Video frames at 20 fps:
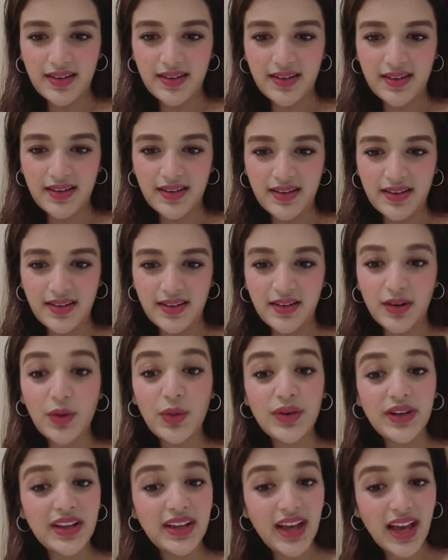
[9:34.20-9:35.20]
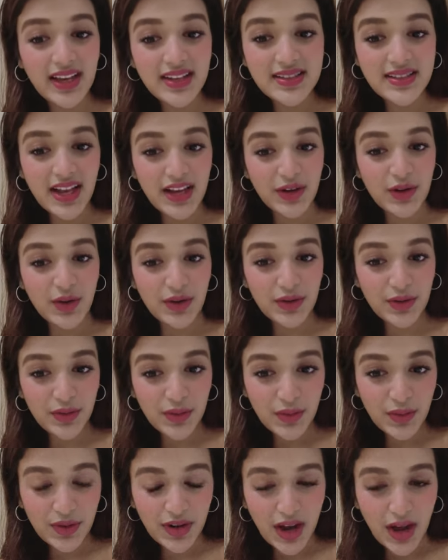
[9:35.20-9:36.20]
Okay guys, I gotta
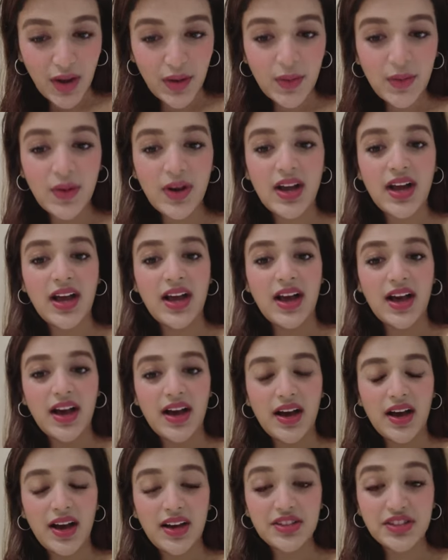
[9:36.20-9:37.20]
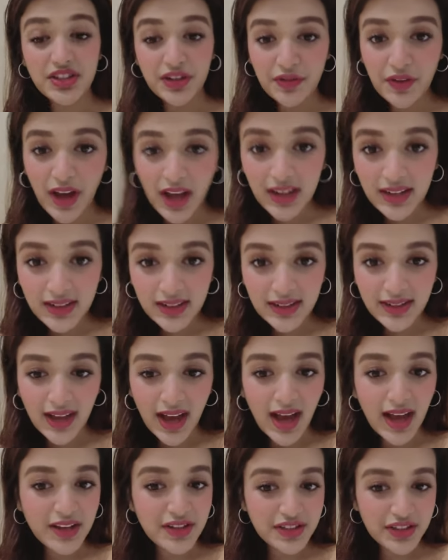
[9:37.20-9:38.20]
go now.
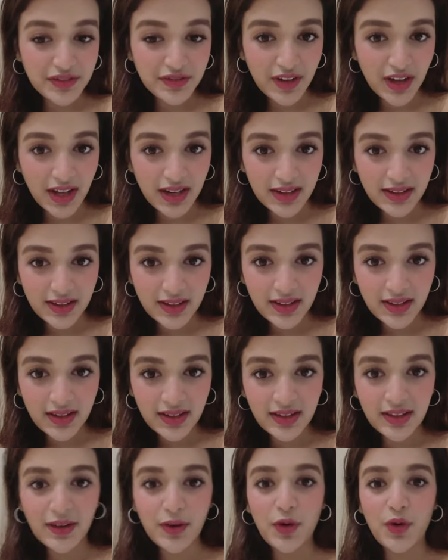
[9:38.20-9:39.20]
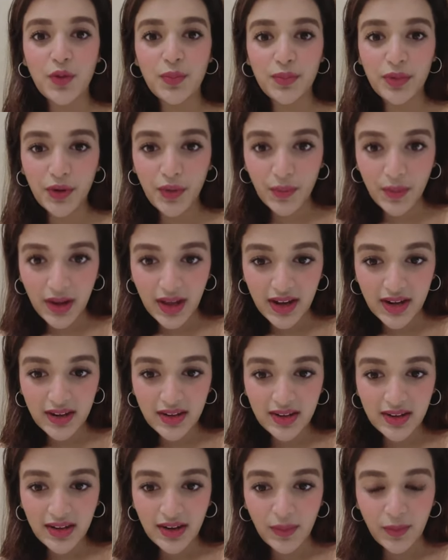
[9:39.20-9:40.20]
Shefali, hi Shefali, hope you're
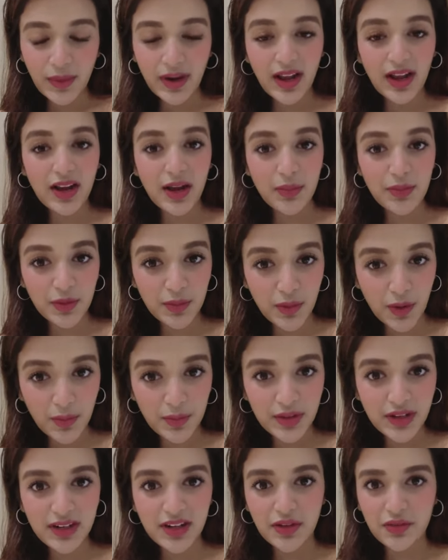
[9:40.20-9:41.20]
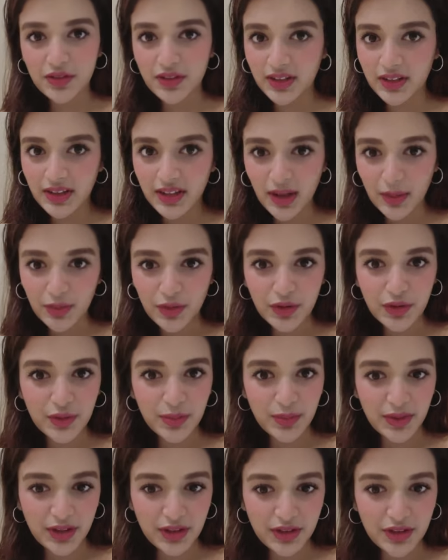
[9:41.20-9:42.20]
well. When I come to Bombay, definitely I'm
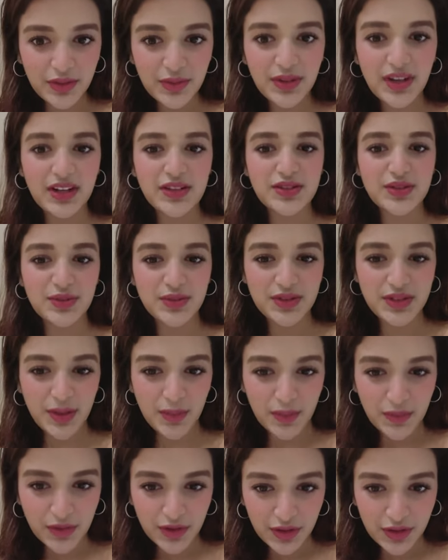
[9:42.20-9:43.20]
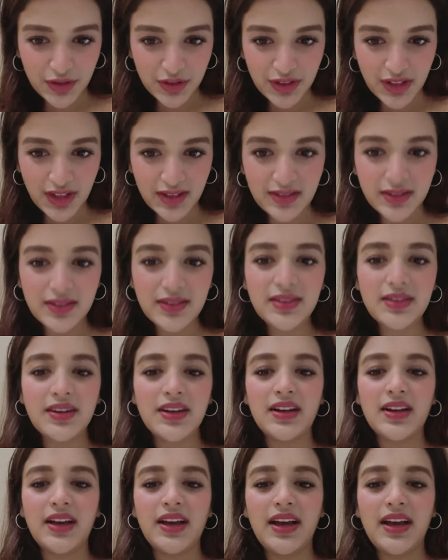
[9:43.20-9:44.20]
going to meet you. Let's do some work together.